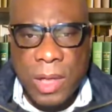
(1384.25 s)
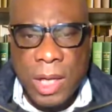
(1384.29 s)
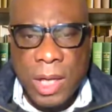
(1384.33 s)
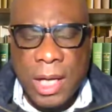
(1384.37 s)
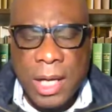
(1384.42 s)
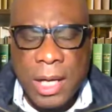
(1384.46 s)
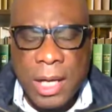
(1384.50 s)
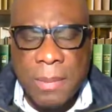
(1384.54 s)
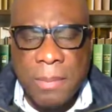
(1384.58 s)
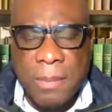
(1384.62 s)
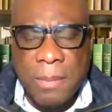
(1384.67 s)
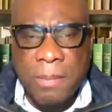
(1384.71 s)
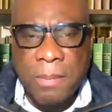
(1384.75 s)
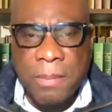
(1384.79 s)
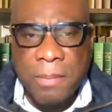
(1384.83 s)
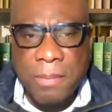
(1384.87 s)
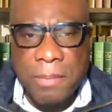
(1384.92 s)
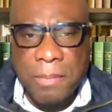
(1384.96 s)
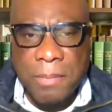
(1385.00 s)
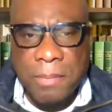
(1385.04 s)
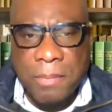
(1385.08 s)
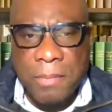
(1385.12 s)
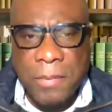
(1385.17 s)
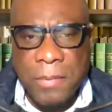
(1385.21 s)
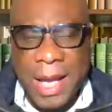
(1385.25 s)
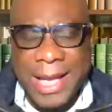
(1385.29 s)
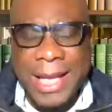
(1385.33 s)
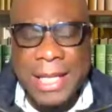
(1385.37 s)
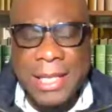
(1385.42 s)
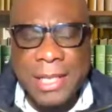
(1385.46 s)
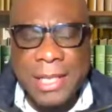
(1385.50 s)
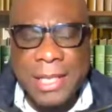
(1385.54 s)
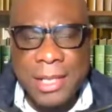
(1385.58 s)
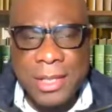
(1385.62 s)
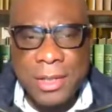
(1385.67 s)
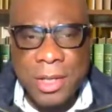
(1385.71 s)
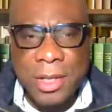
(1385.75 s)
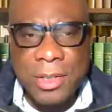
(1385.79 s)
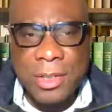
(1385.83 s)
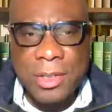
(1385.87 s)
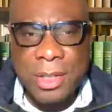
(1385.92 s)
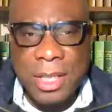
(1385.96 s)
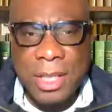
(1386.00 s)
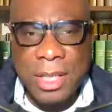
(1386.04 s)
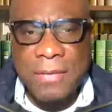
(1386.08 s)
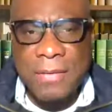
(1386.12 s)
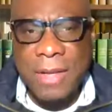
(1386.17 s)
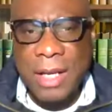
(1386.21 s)
I guess it's
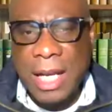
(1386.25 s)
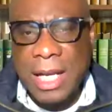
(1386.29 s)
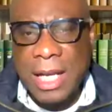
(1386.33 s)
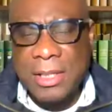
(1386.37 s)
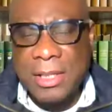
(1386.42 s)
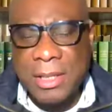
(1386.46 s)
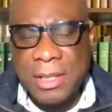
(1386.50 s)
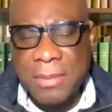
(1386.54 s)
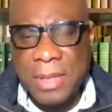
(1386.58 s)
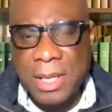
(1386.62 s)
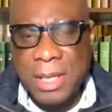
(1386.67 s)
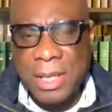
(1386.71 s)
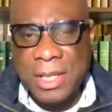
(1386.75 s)
going to leave a lot to